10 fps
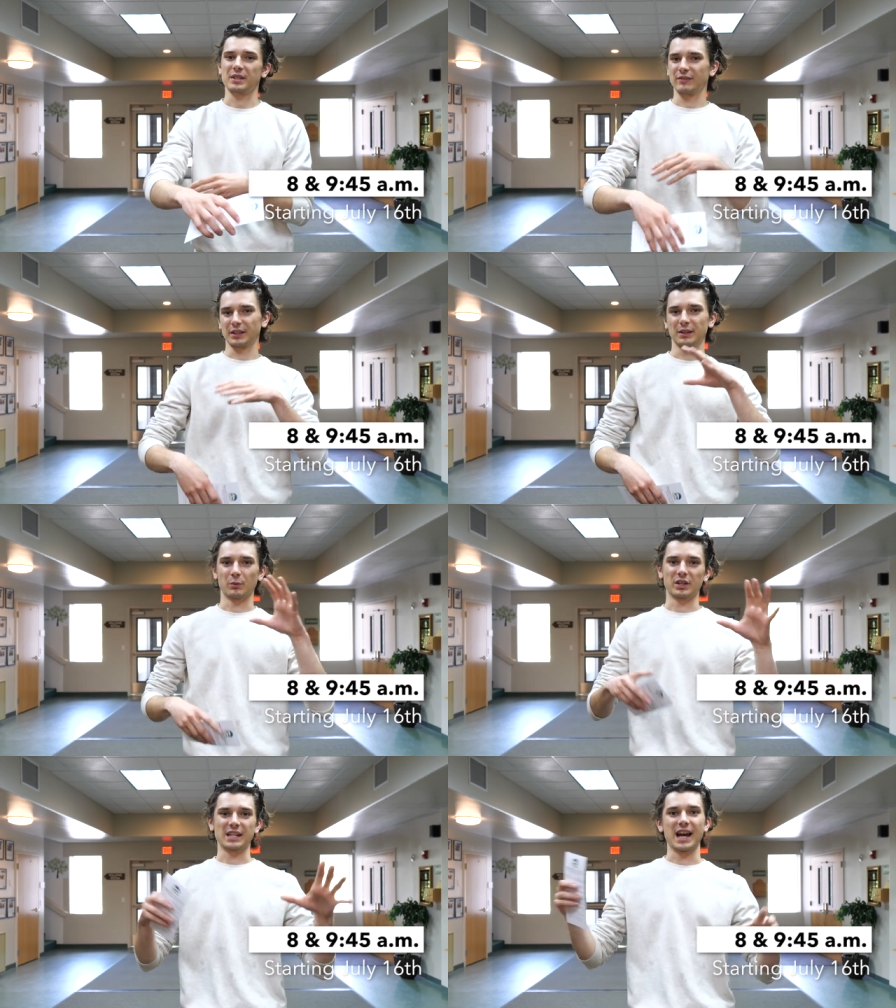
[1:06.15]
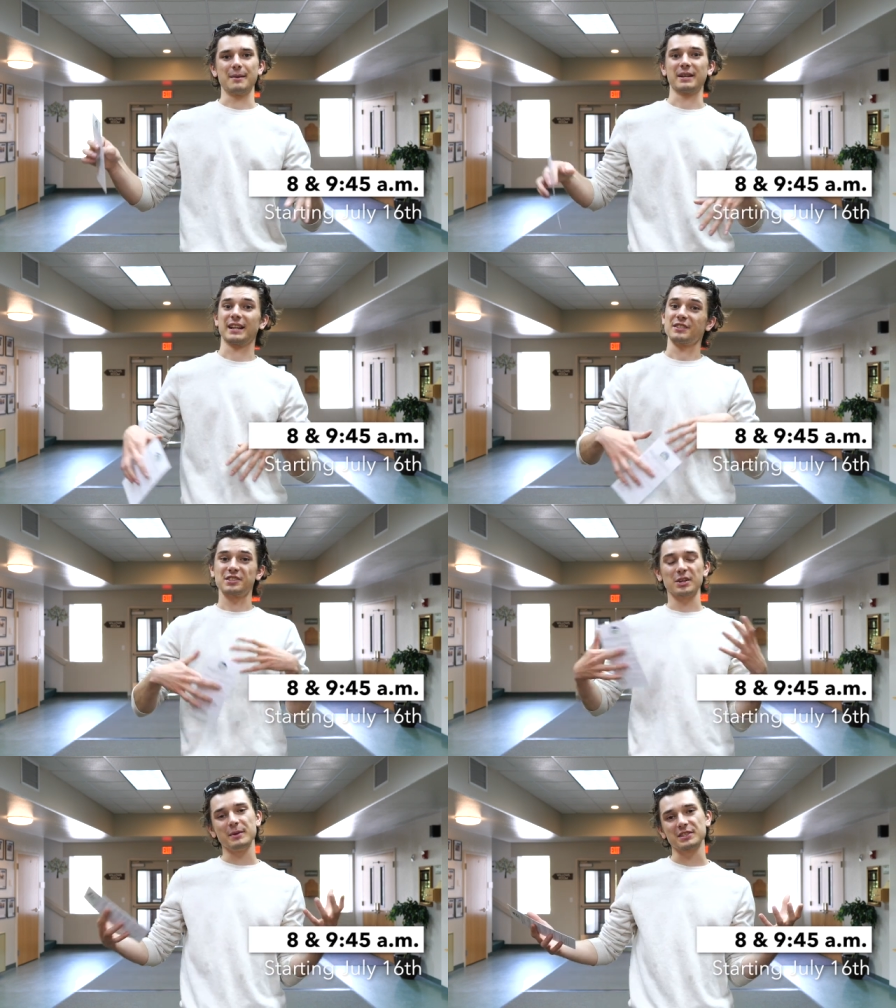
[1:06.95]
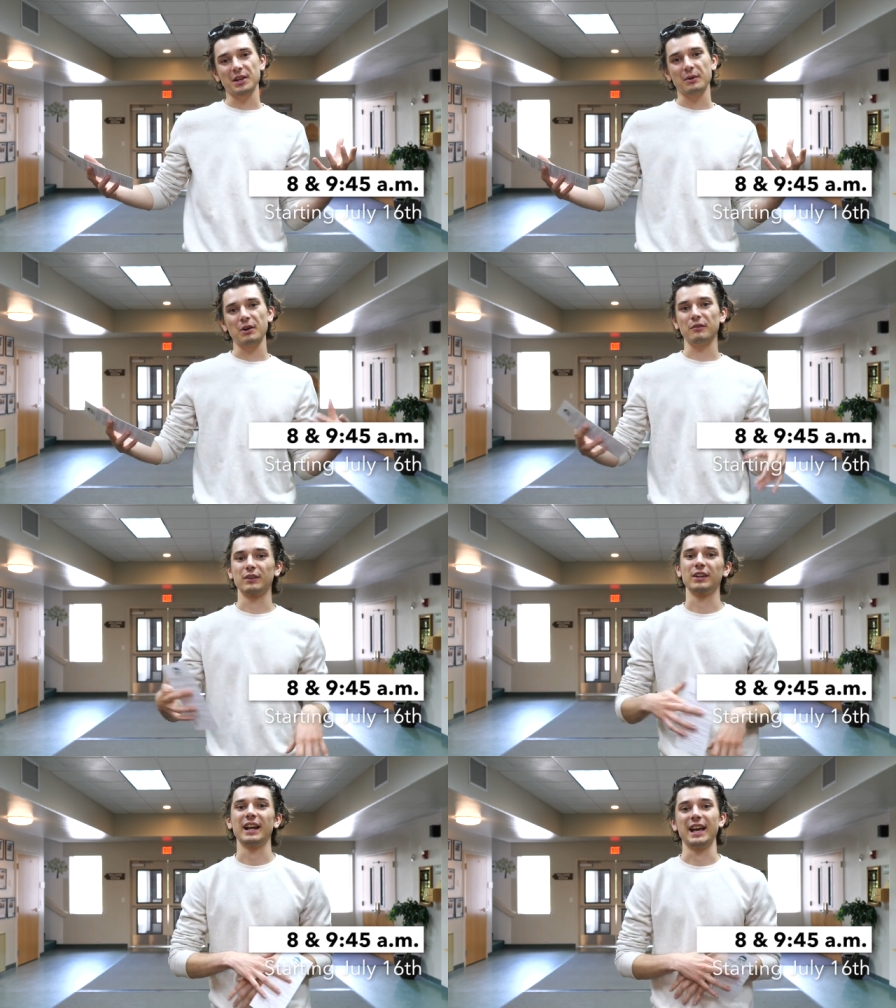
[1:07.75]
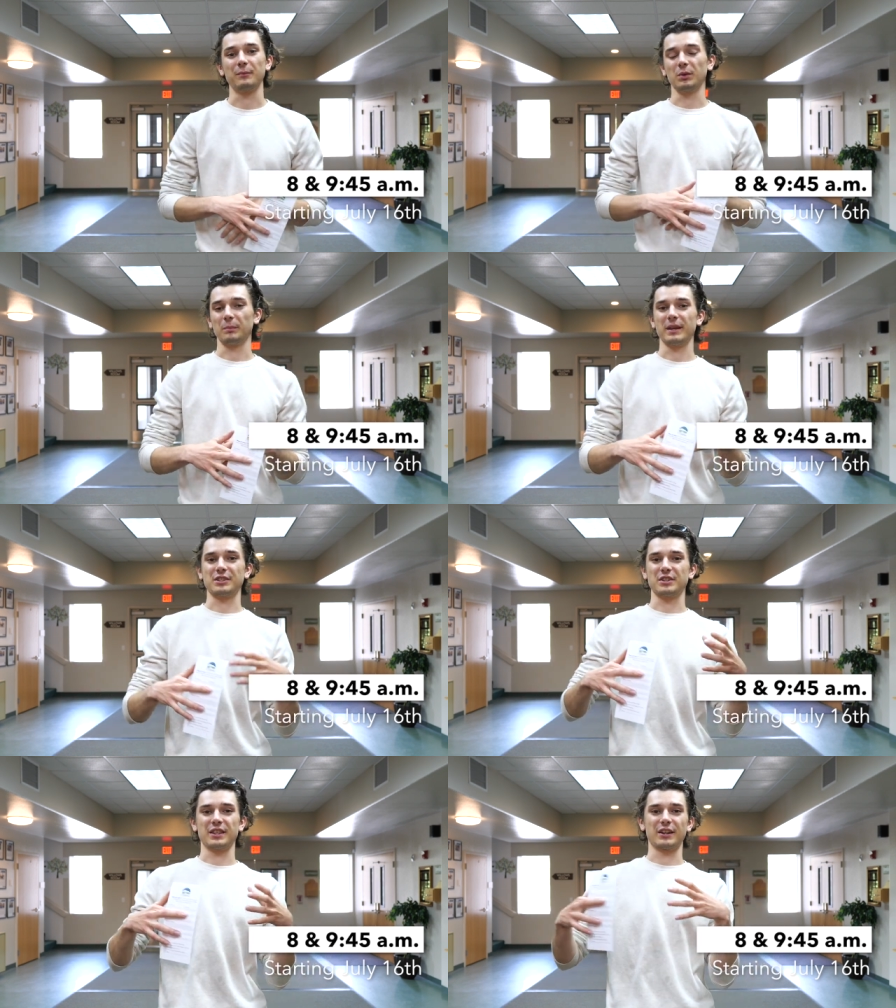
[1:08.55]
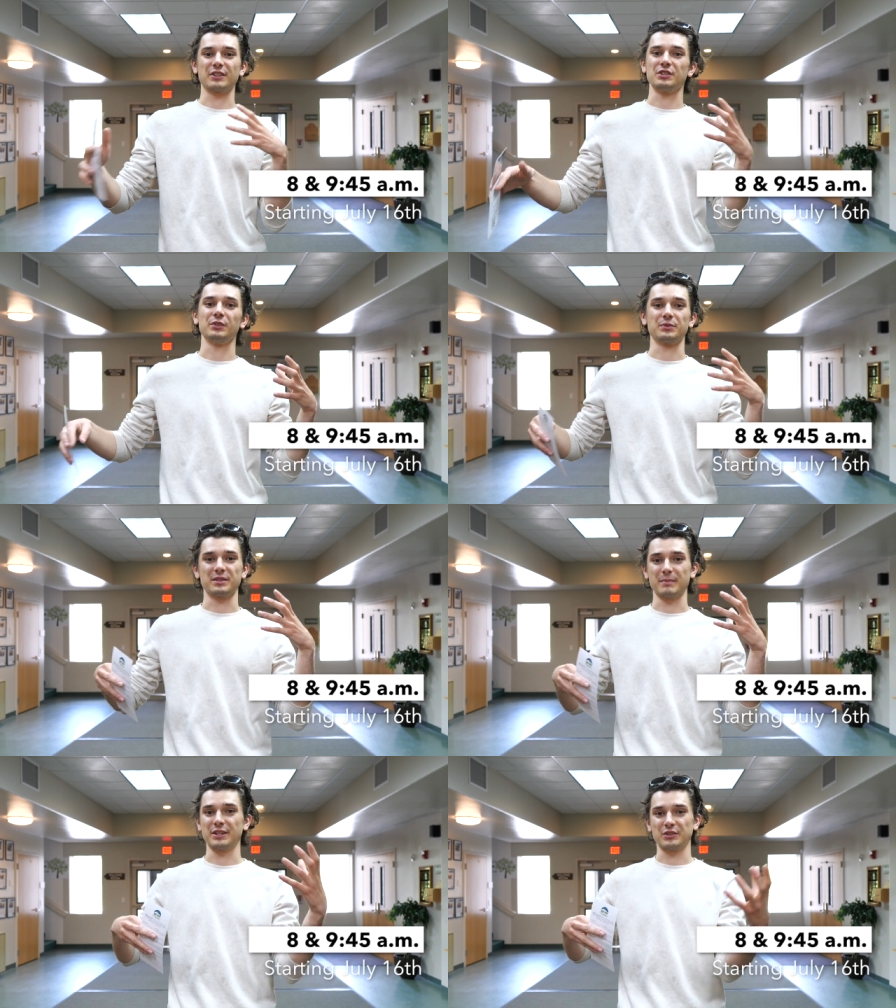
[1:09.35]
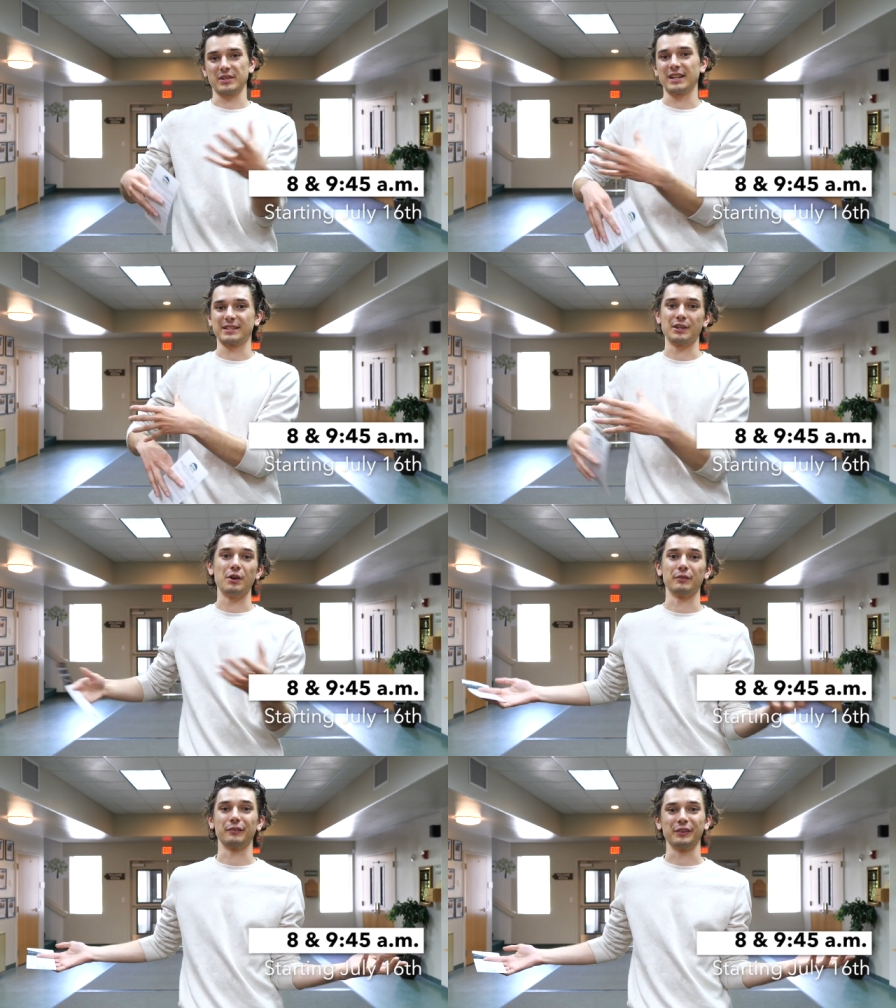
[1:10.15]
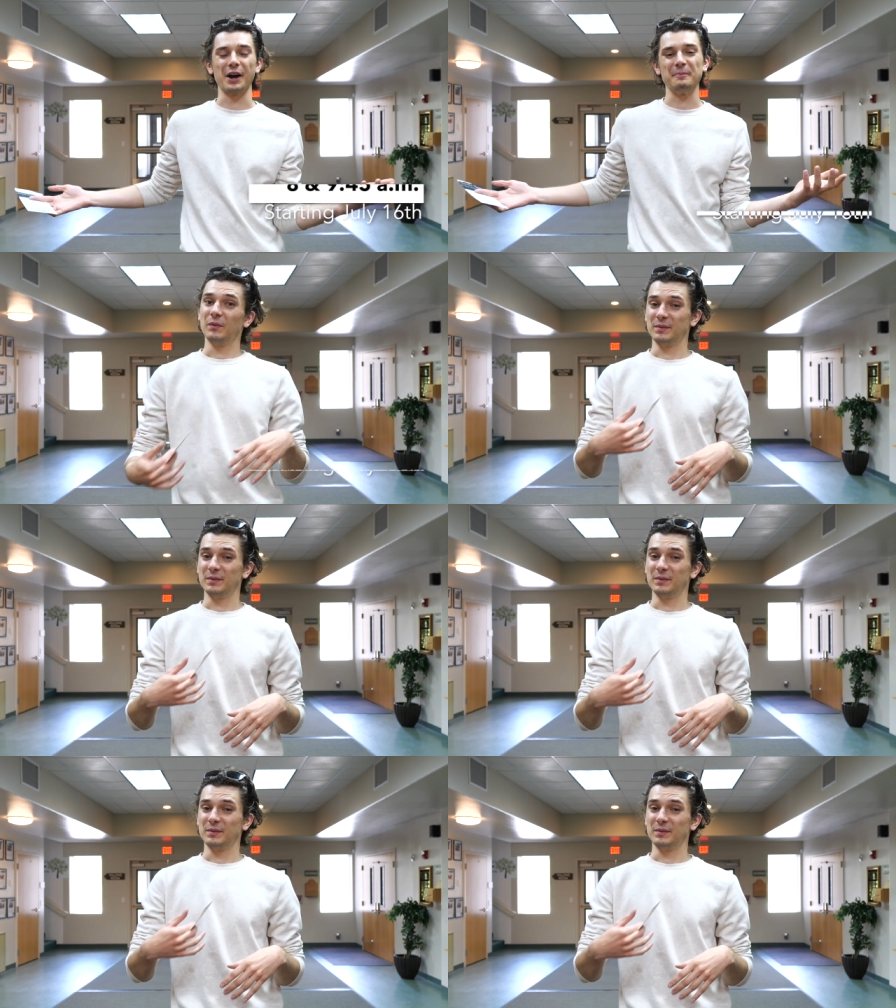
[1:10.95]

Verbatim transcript: give a little more time in case sermons go over and we'll make sure that our children's ministry doesn't overflow.